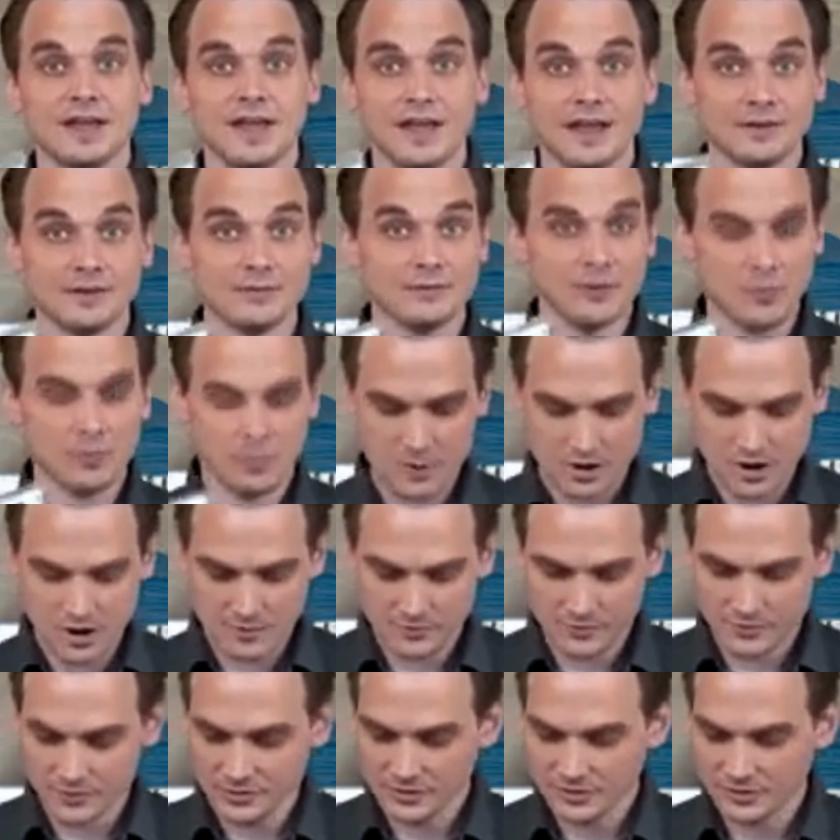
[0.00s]
a foam
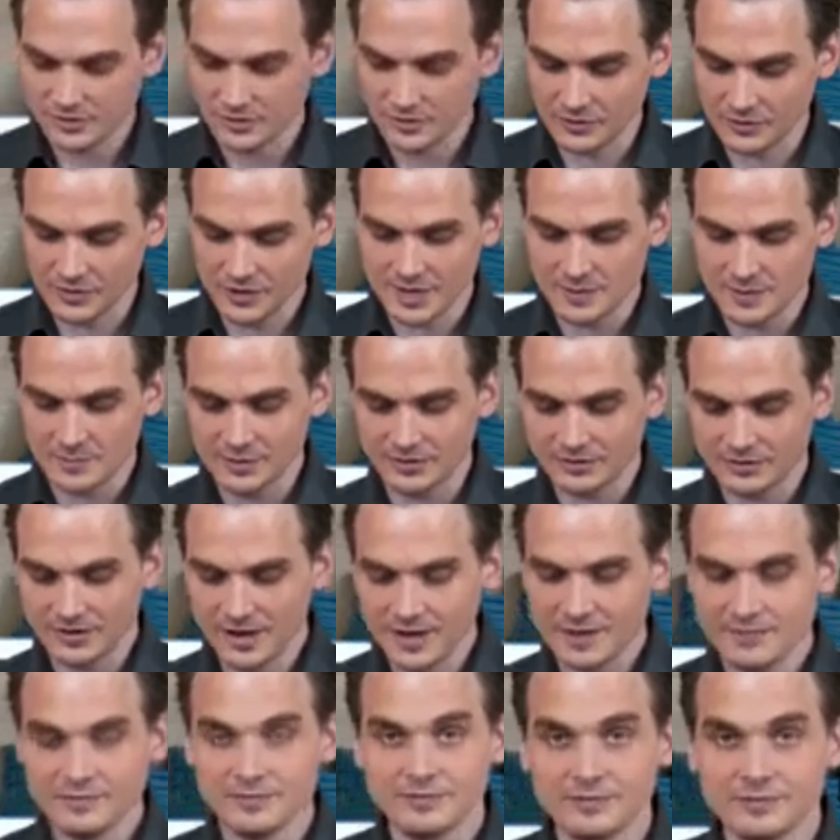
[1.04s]
cover to keep it
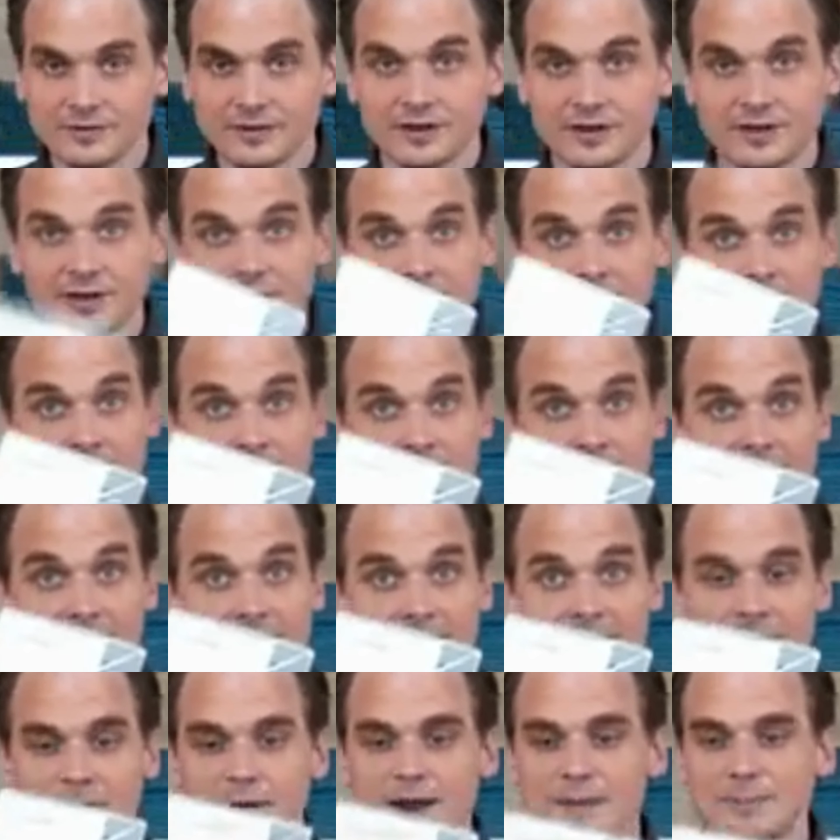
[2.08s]
safe
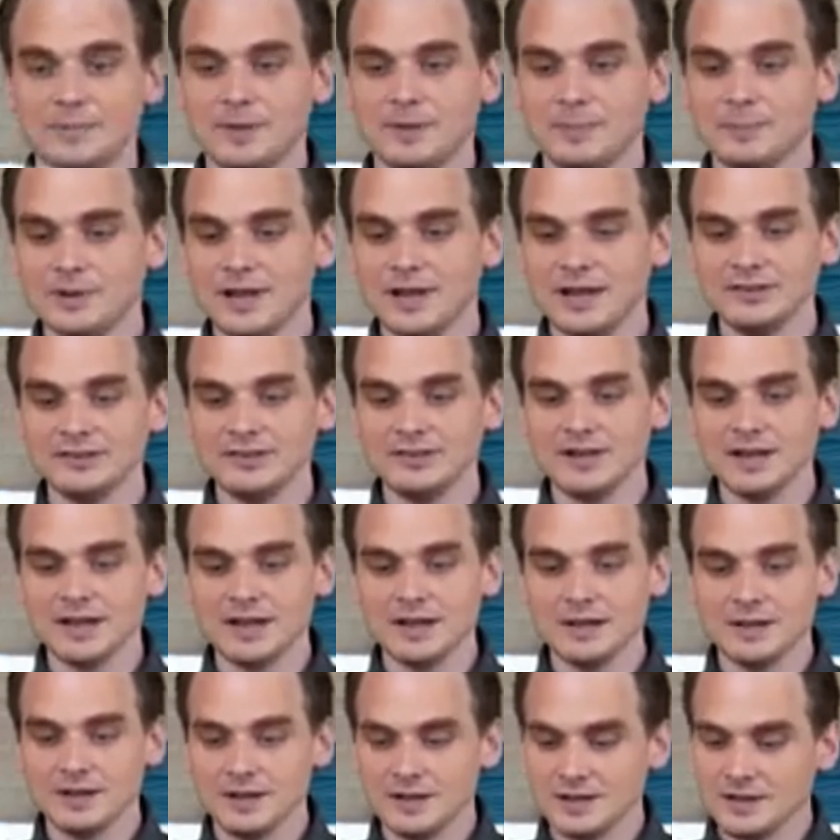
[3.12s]
and wrapped in
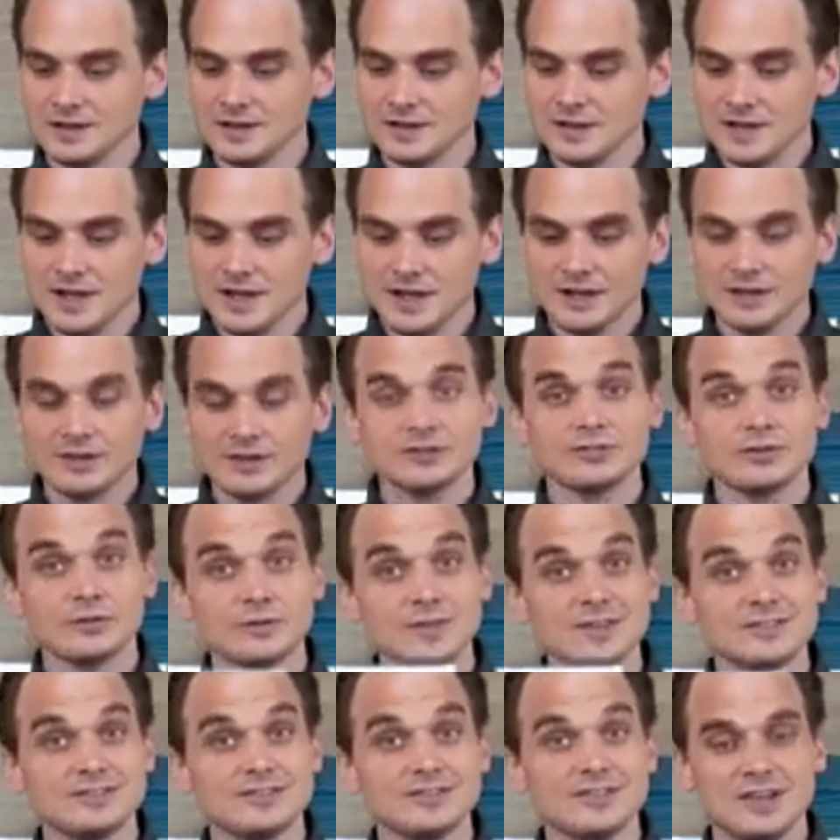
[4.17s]
plastic. So
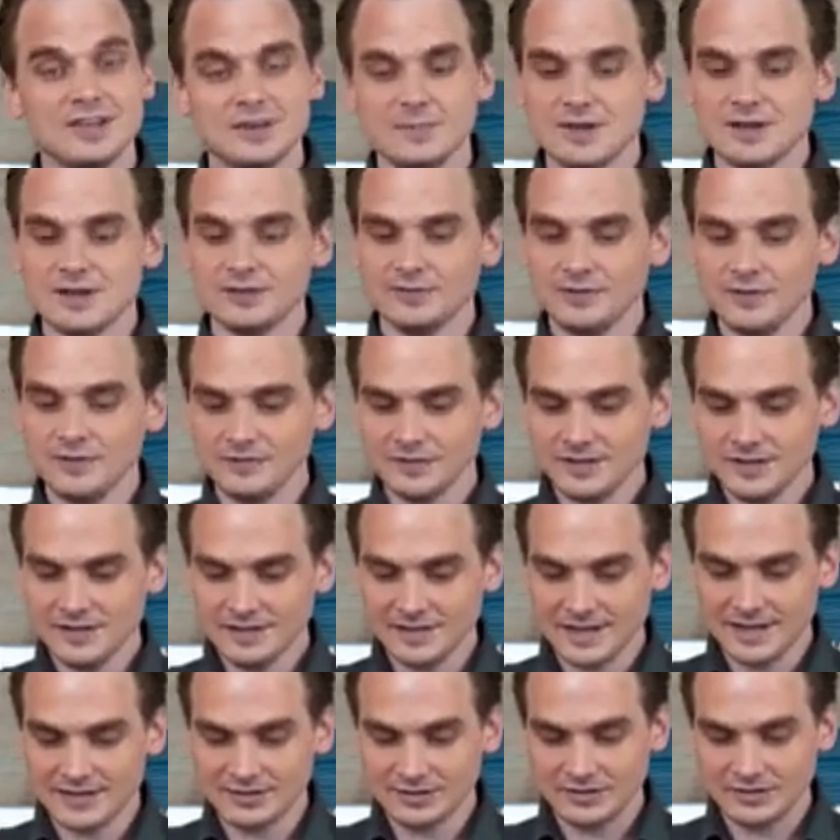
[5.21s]
this is the EBS-50.
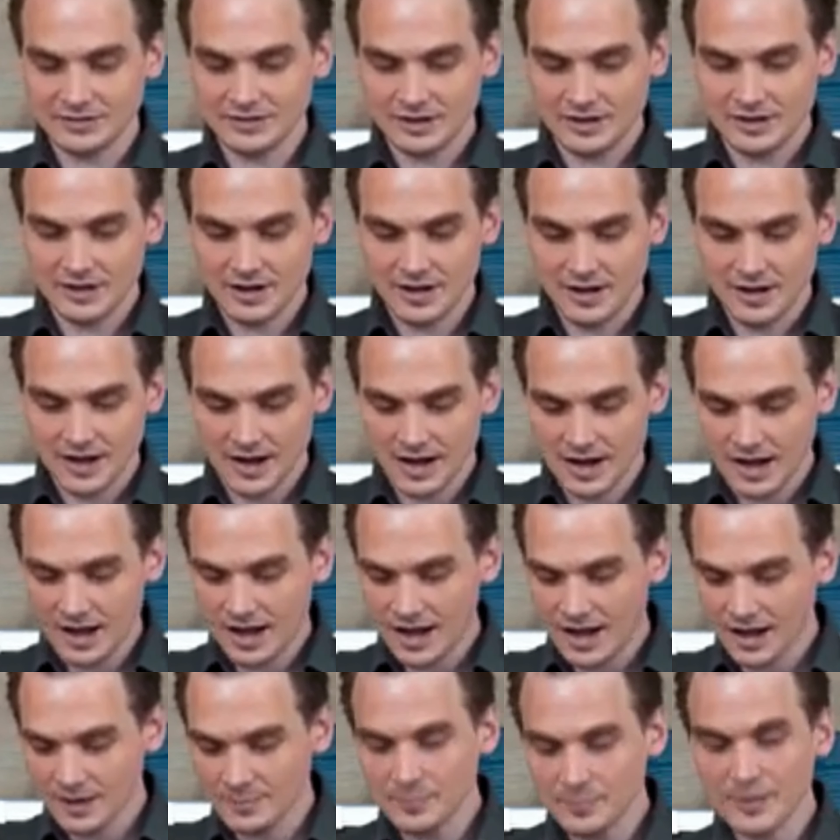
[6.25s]
Let's
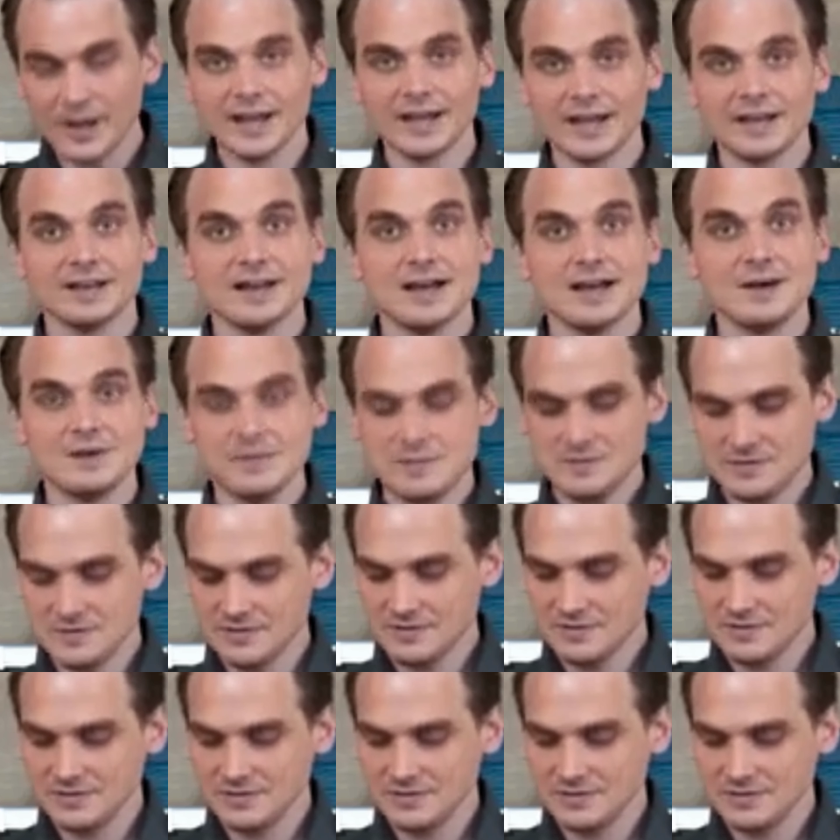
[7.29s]
unpack it now.